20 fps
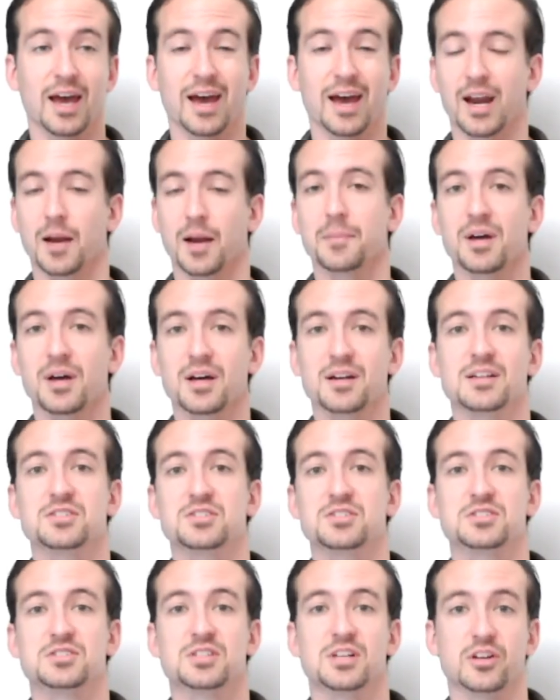And I'm not
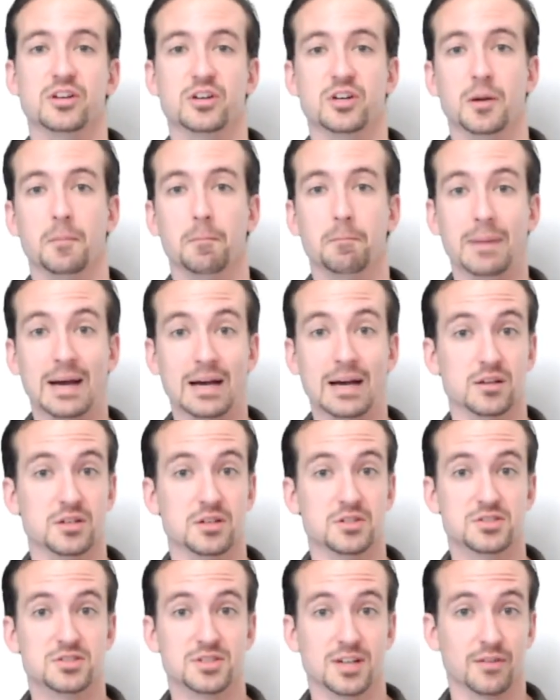necessarily going to
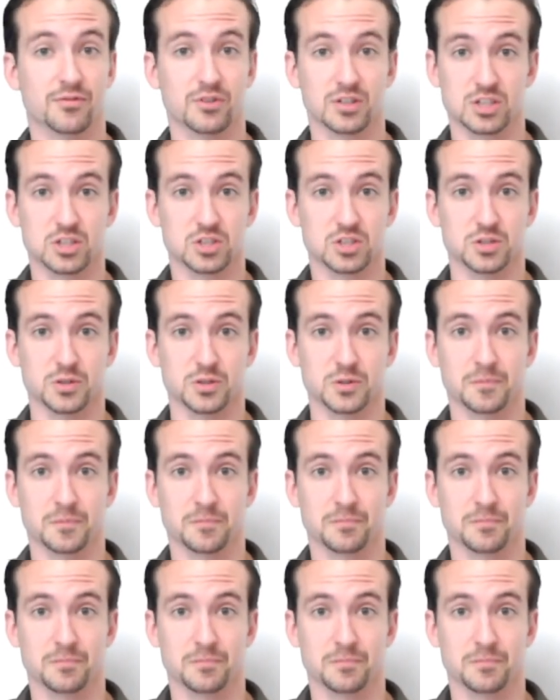balance every issue.